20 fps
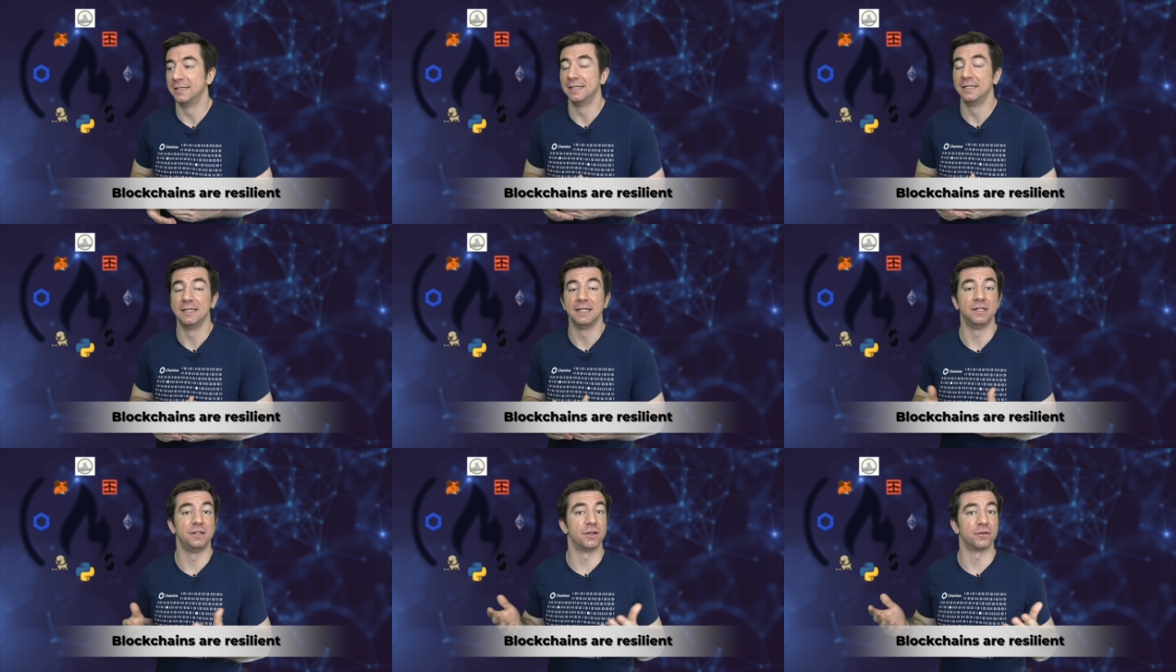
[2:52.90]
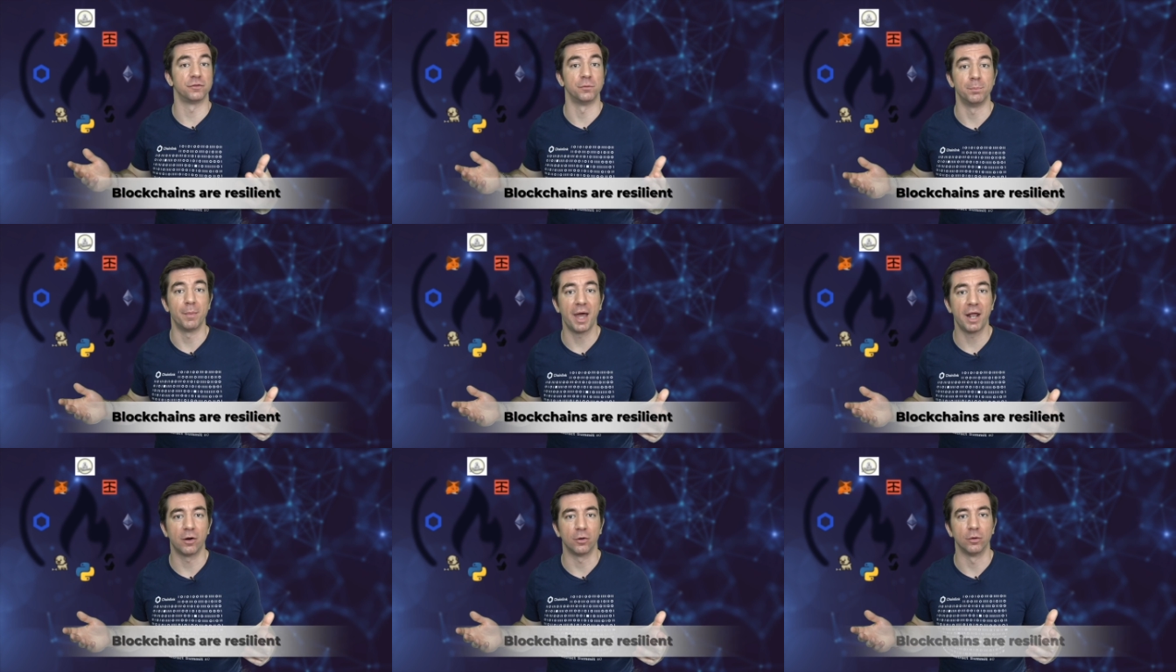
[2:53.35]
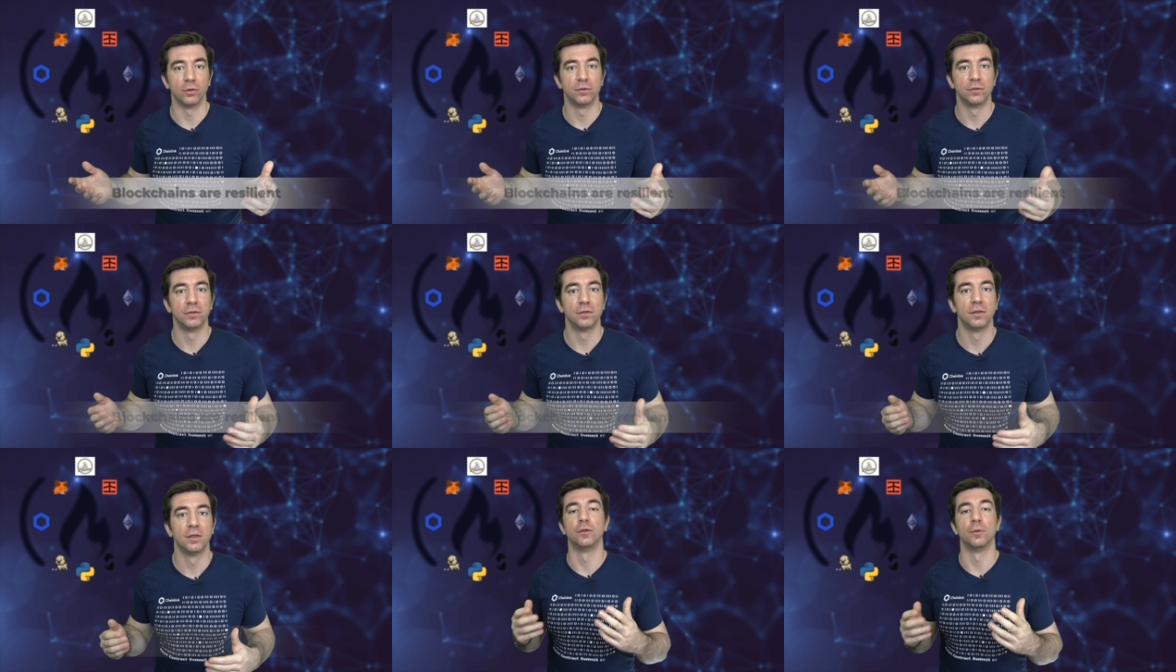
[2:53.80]
it doesn't matter.
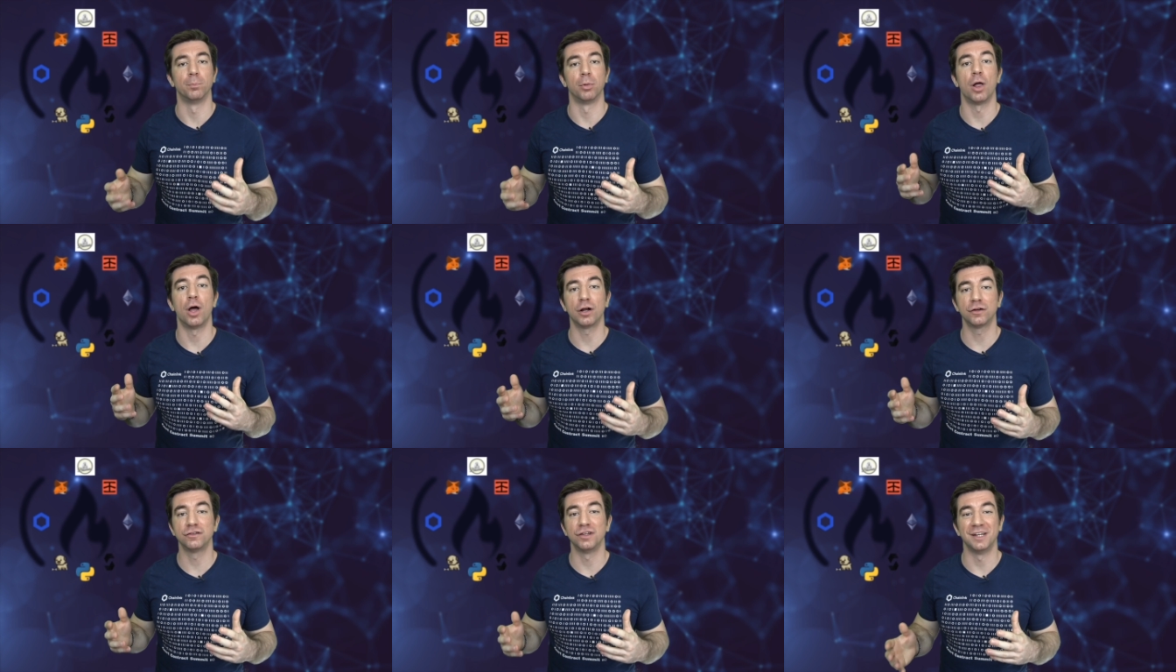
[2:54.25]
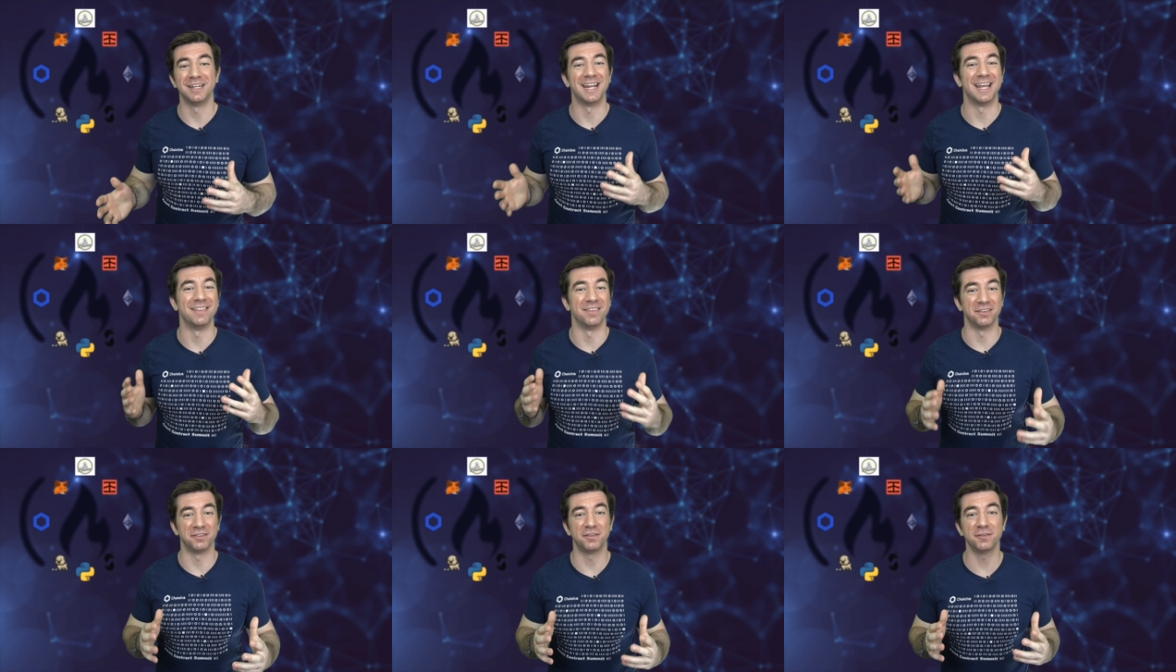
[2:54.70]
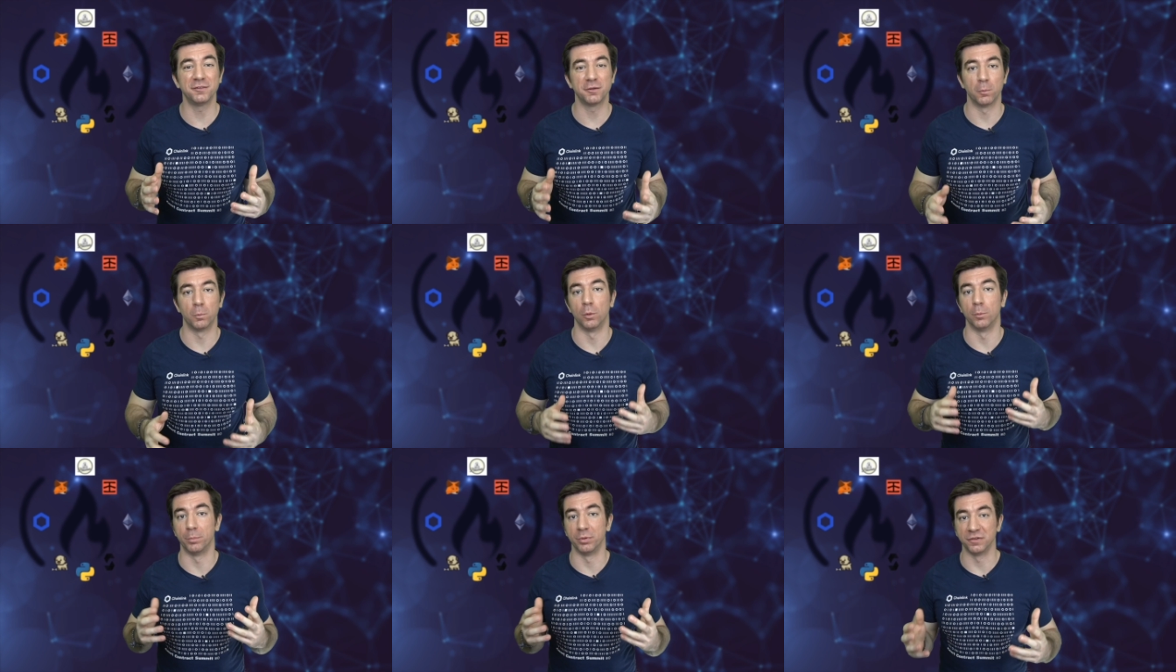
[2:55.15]
The blockchain and the system
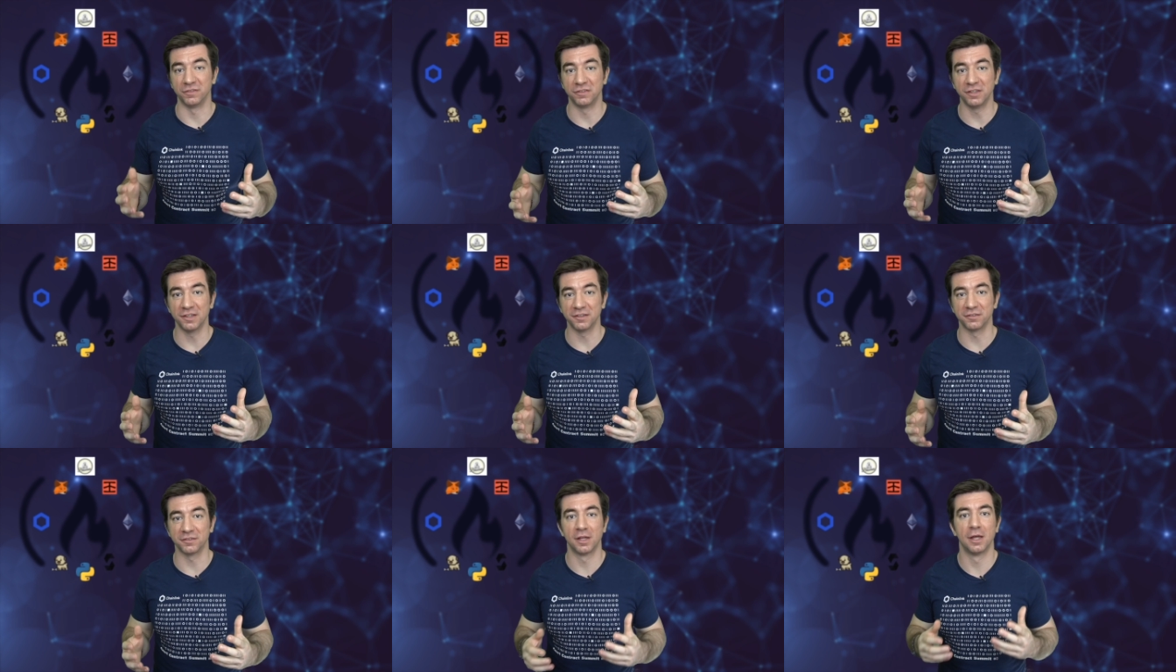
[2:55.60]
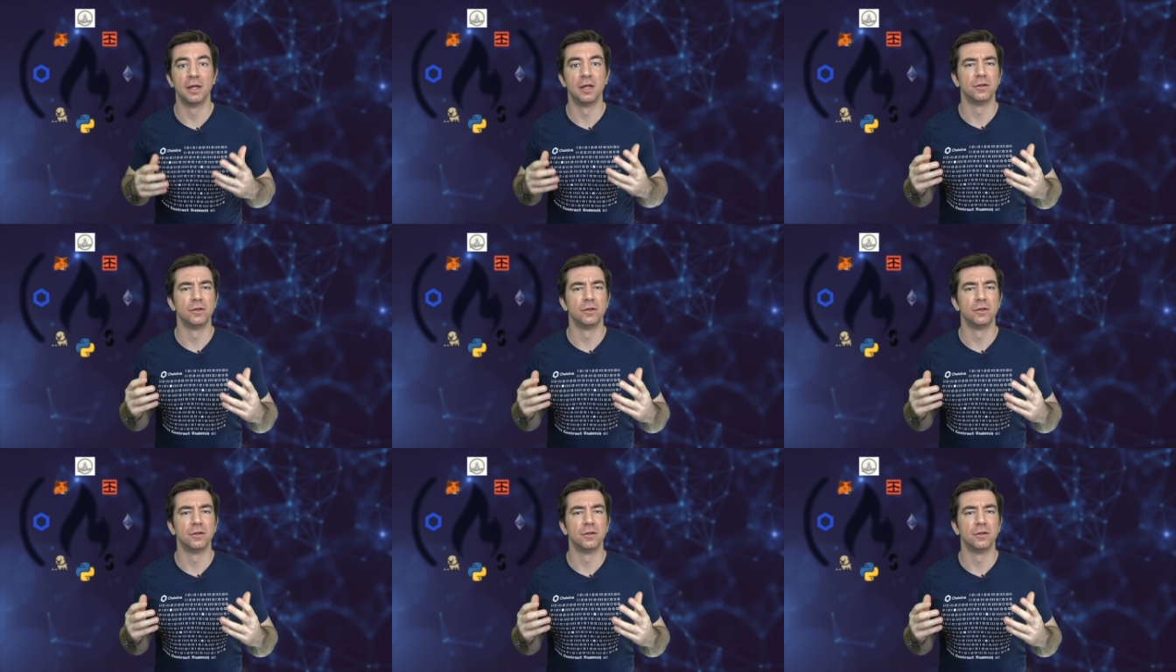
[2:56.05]
will persist